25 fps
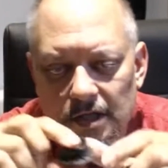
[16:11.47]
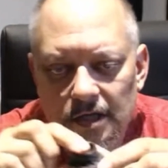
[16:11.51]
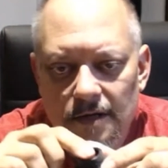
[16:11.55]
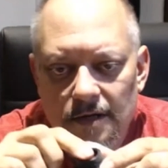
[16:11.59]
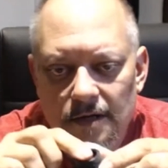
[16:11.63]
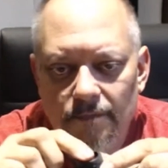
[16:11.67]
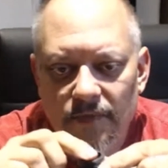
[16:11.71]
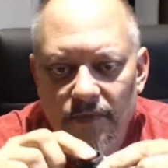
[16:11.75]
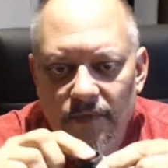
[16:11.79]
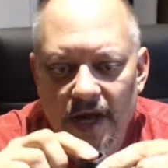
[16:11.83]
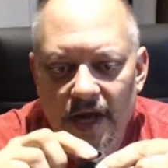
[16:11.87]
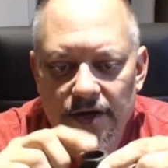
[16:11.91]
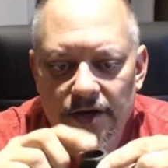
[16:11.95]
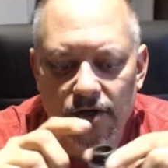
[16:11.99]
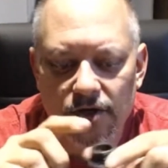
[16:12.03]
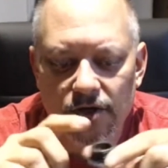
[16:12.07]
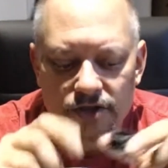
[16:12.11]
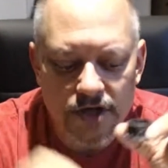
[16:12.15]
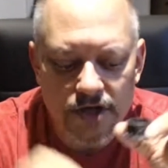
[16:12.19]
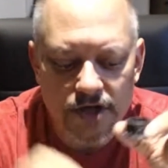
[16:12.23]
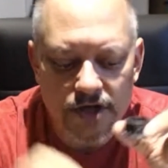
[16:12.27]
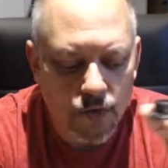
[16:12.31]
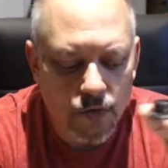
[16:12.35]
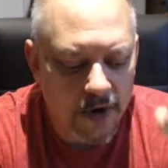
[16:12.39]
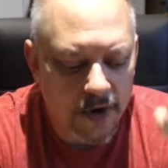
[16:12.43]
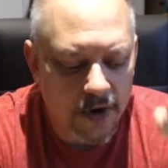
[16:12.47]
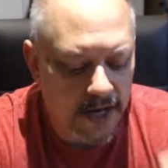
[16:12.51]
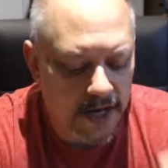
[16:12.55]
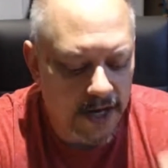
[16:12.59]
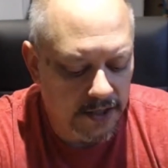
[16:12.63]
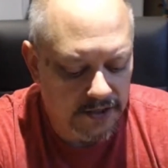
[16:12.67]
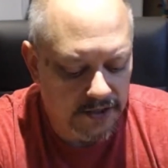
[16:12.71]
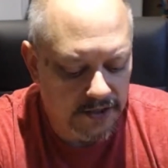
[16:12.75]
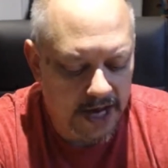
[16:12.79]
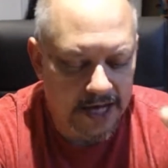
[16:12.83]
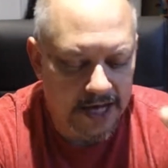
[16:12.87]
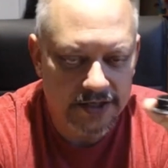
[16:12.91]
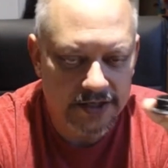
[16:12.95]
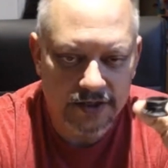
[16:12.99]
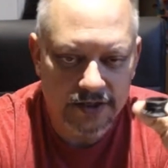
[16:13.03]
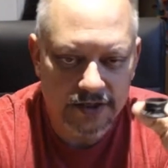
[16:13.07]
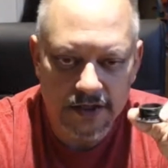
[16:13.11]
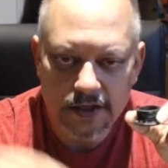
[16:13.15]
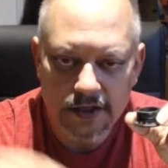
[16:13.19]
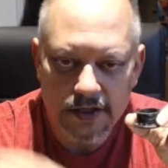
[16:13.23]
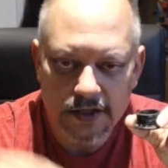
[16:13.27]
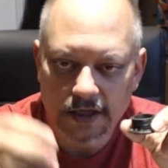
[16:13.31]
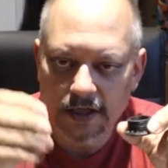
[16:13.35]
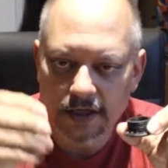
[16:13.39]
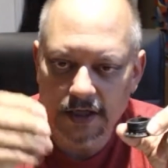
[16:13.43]
And there's no way to
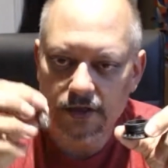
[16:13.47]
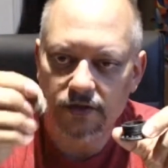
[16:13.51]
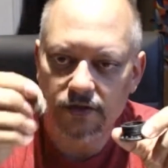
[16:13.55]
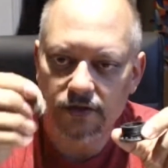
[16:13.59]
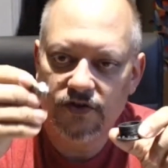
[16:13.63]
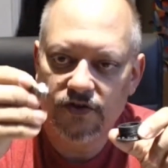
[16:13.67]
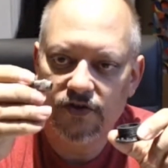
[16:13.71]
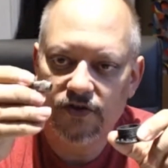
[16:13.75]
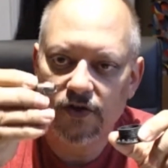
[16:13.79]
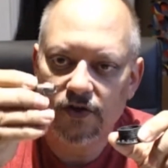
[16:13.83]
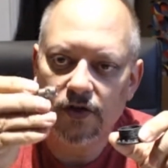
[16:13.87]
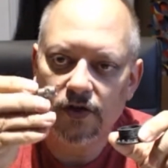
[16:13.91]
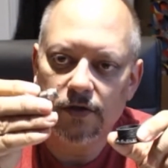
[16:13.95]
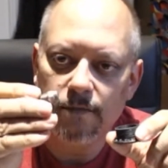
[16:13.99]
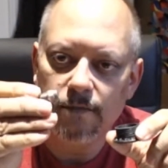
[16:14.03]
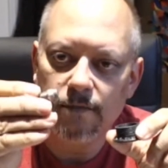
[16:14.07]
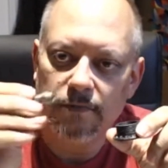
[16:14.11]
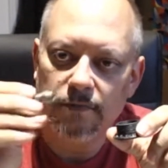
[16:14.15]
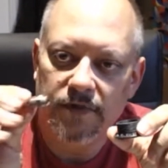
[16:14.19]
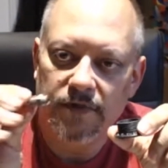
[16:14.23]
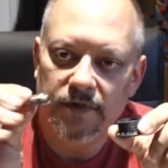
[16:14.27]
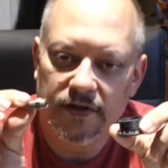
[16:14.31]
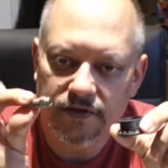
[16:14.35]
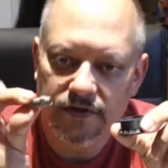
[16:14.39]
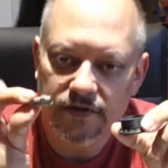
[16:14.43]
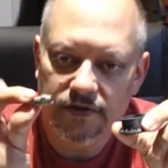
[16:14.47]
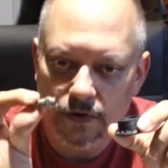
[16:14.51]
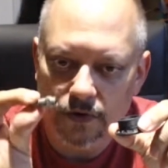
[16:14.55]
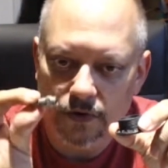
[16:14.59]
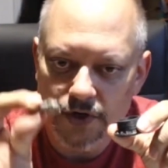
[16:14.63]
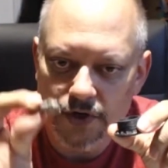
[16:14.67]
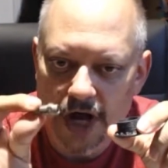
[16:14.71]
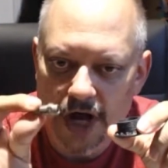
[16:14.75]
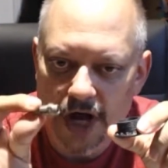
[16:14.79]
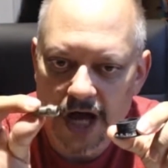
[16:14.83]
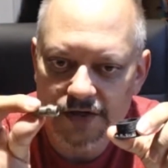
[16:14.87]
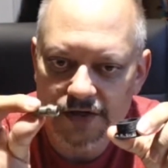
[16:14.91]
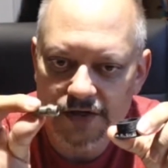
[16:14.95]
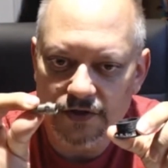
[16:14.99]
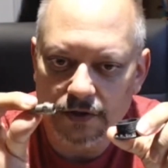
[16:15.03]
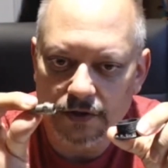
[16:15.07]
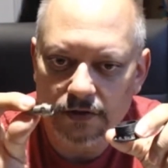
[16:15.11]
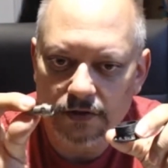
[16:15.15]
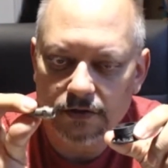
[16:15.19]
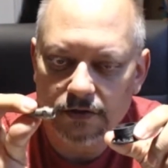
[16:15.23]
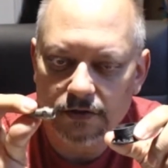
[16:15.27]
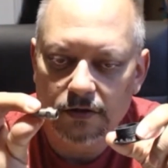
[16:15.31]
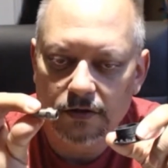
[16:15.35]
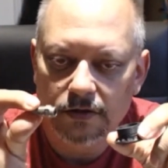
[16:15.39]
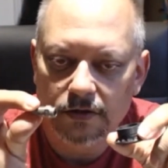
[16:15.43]
actually insert this little nozzle
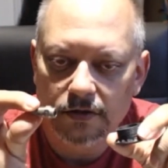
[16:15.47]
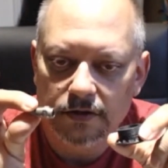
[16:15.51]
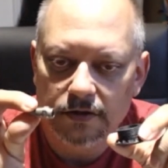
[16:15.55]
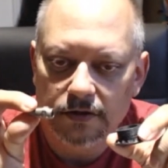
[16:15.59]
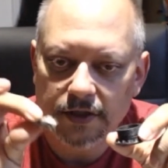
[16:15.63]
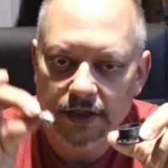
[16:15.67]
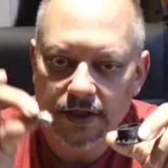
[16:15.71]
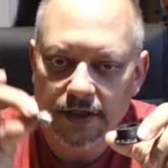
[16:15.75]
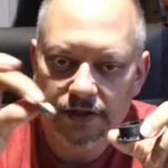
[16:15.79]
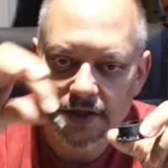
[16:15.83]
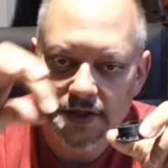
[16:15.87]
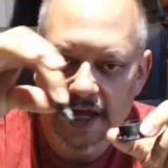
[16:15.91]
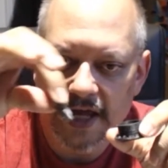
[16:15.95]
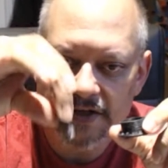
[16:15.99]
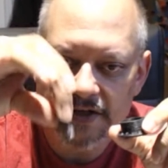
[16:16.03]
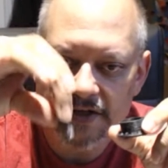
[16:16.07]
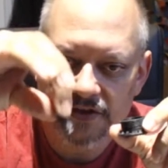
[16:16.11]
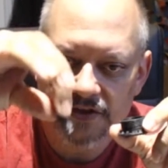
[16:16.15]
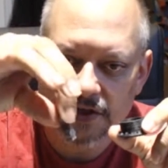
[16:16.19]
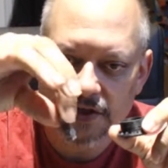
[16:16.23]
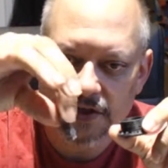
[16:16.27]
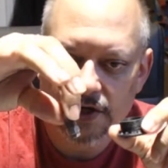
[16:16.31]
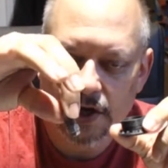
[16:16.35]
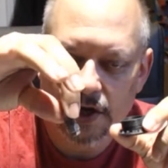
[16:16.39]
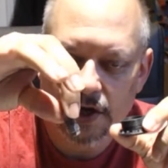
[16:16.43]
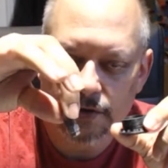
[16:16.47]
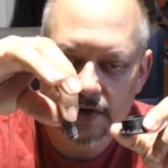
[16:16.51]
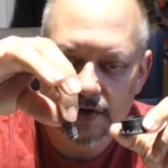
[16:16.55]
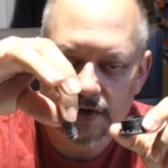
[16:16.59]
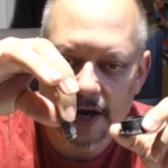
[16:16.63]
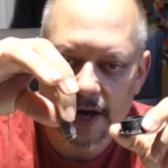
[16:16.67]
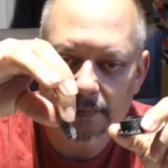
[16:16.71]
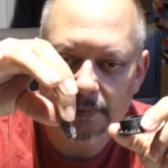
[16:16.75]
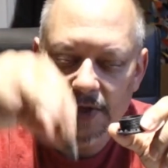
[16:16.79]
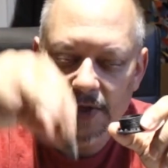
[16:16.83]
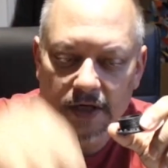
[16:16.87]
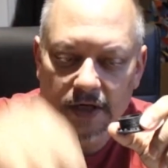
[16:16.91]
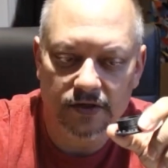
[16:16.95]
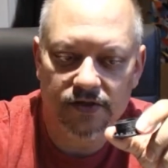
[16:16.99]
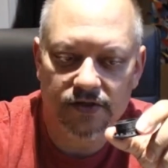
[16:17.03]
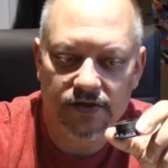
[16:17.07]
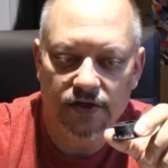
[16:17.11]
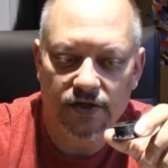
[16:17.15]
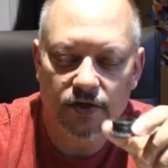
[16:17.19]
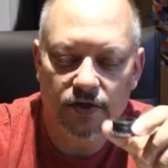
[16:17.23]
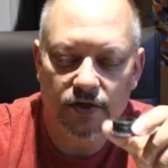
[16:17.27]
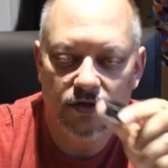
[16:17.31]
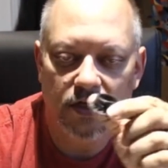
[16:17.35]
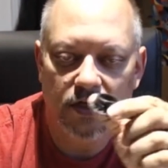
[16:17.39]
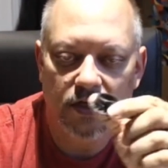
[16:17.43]
into that silicone coupling. So you
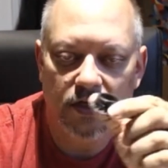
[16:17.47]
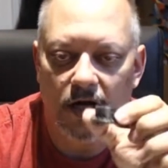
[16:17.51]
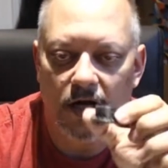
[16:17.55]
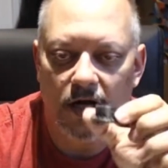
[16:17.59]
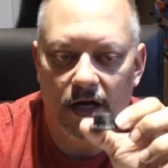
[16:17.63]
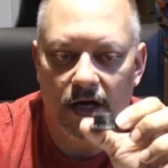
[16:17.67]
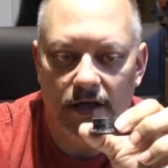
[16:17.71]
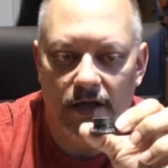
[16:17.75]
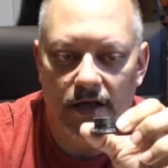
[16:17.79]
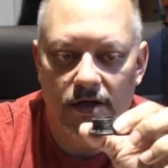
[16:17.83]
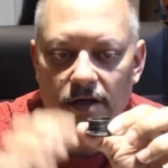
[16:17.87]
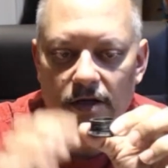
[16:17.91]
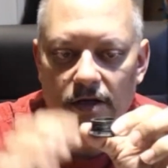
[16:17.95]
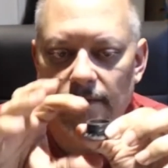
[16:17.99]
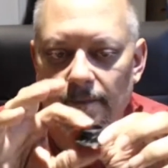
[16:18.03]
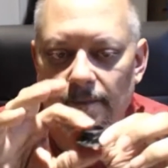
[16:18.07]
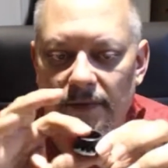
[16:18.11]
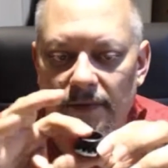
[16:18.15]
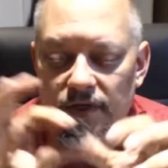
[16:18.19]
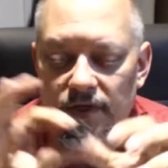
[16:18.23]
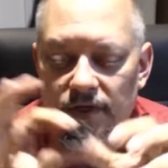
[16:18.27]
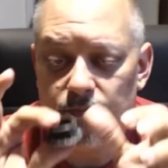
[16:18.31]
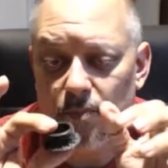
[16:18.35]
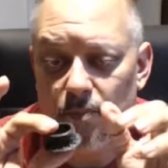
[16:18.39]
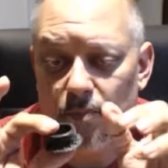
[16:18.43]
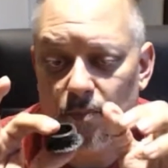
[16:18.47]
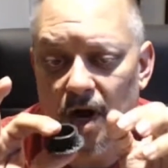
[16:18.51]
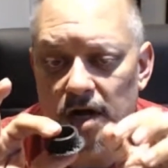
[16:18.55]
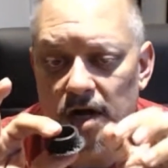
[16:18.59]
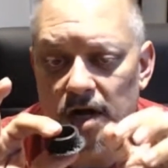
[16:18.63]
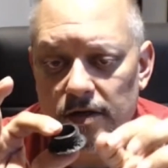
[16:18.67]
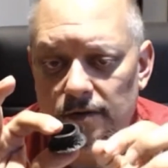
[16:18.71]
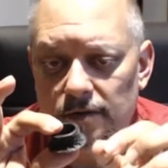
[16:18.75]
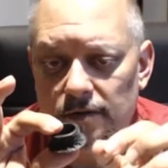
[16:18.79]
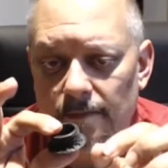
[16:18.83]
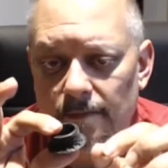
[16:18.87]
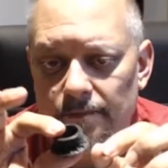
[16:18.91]
need this bung.